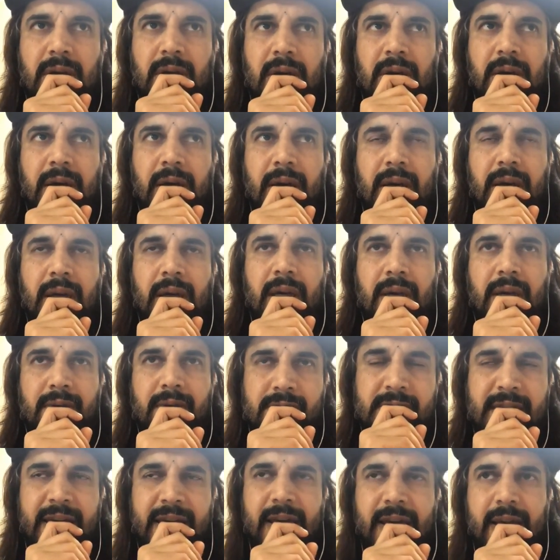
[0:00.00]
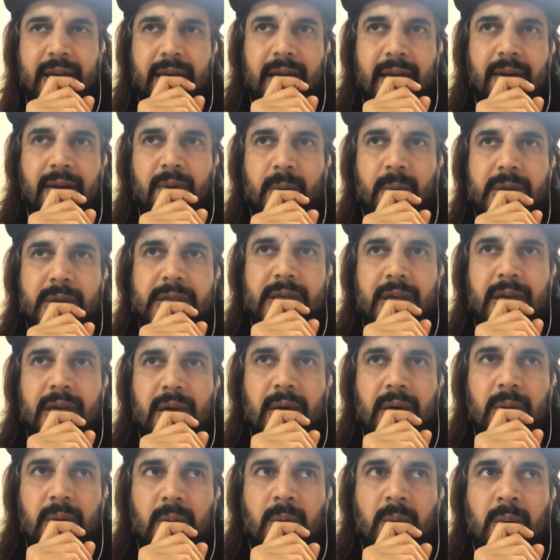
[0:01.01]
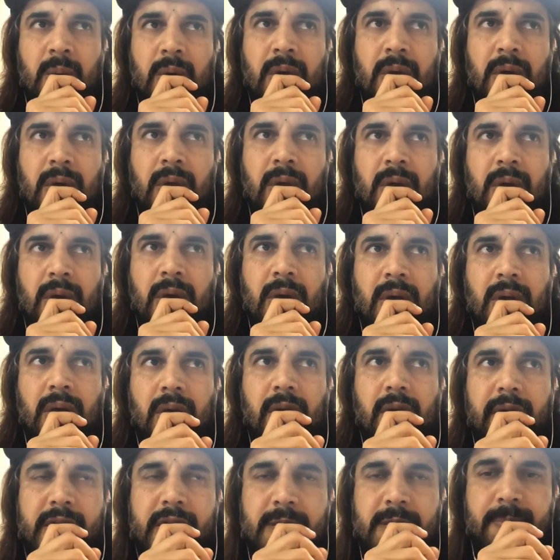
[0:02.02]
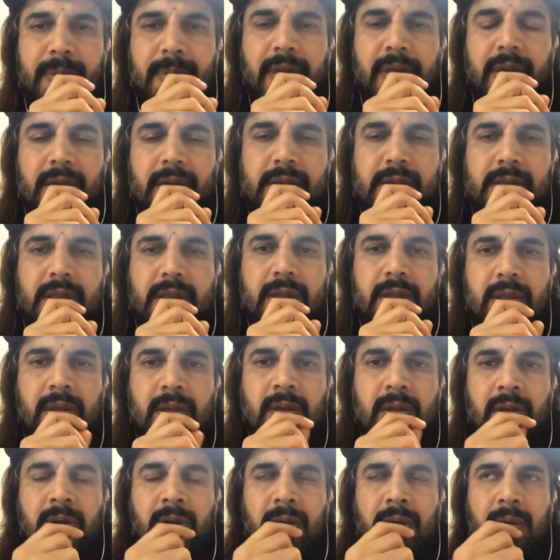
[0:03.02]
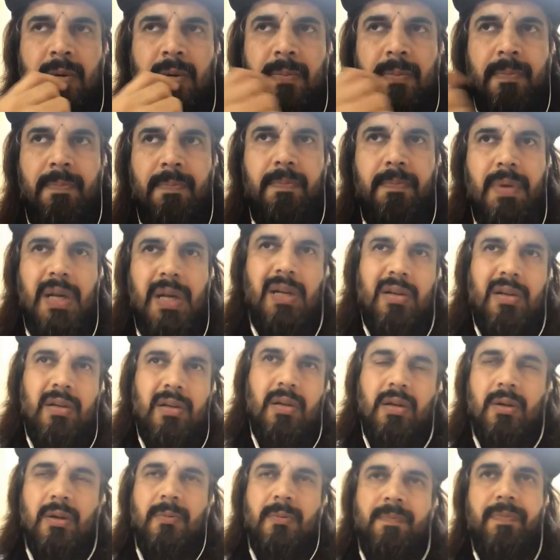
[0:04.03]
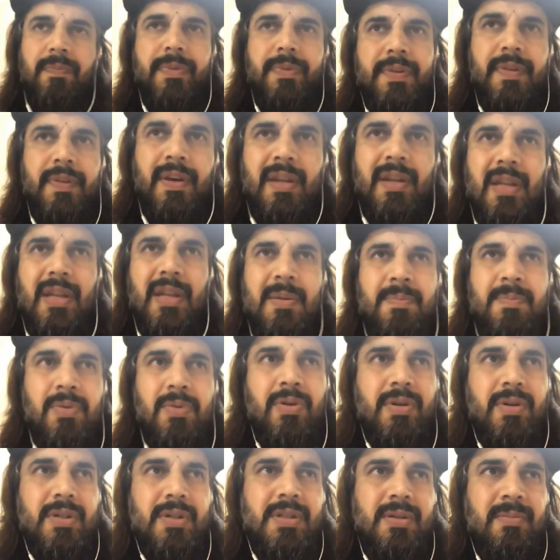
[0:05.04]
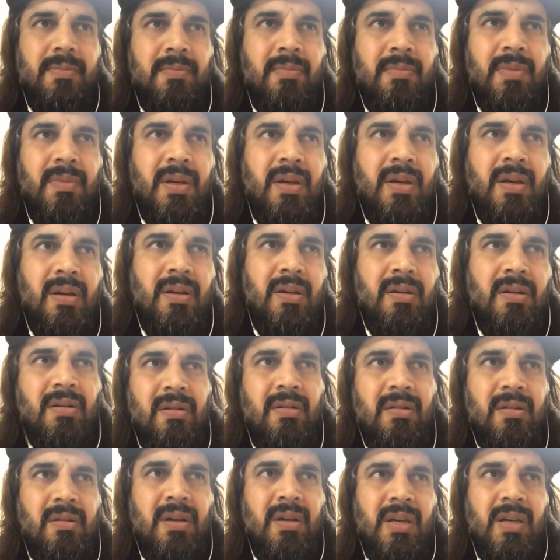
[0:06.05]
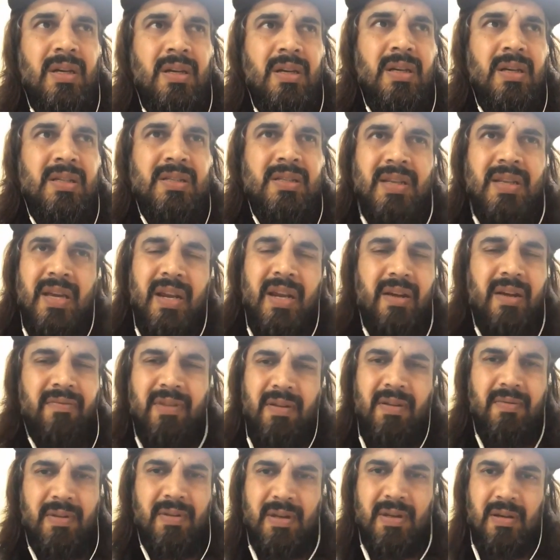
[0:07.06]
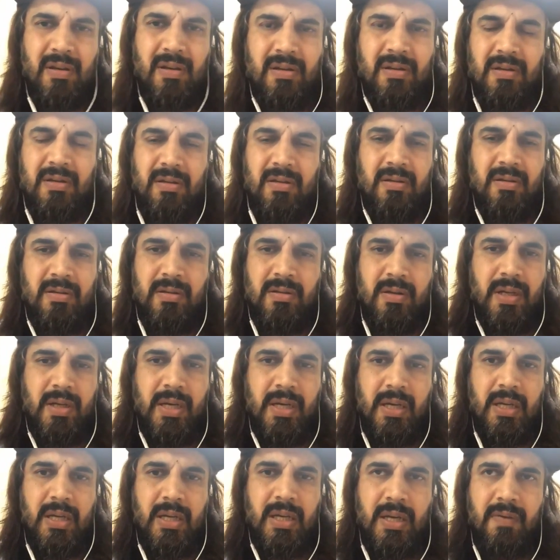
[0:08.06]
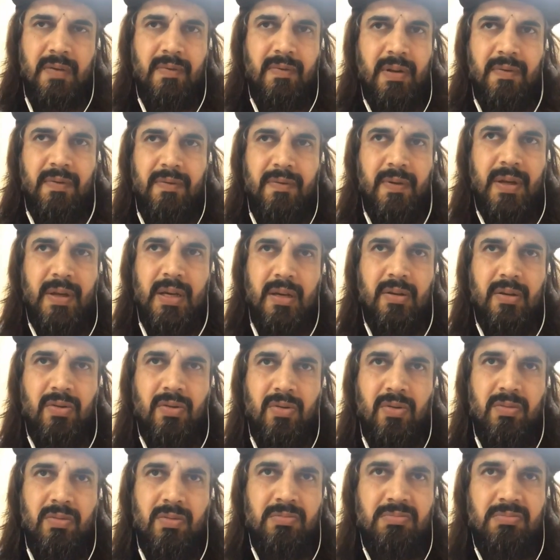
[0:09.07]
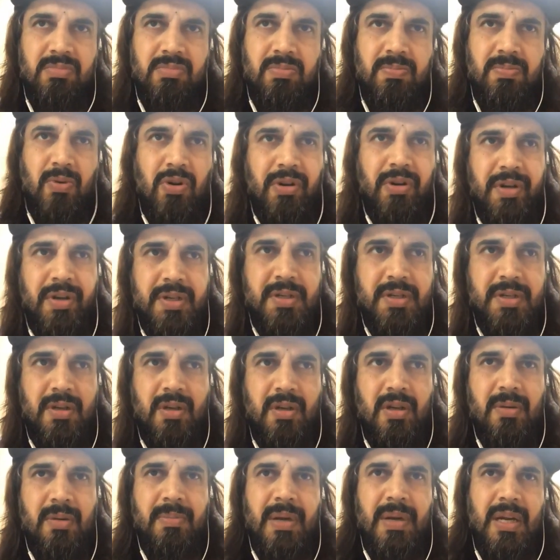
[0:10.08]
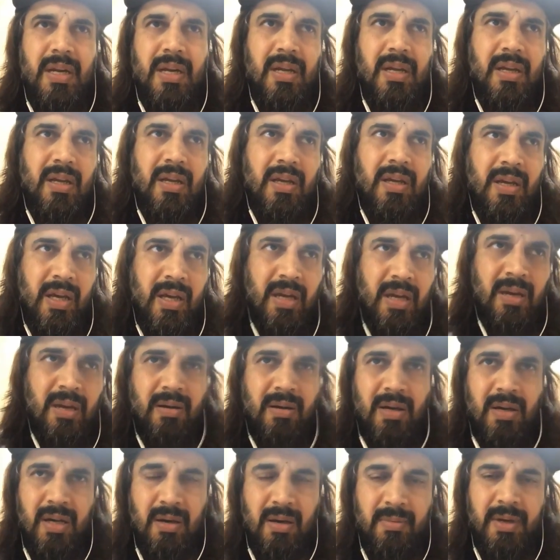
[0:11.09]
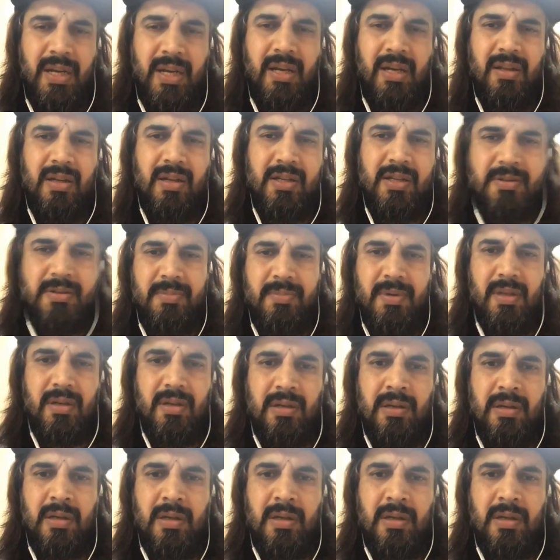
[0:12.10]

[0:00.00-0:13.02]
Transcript: I have seen and which I have experienced. But see, nepotism is there everywhere, like in every field. You know, politician ke bete hain hamare hi desh mein,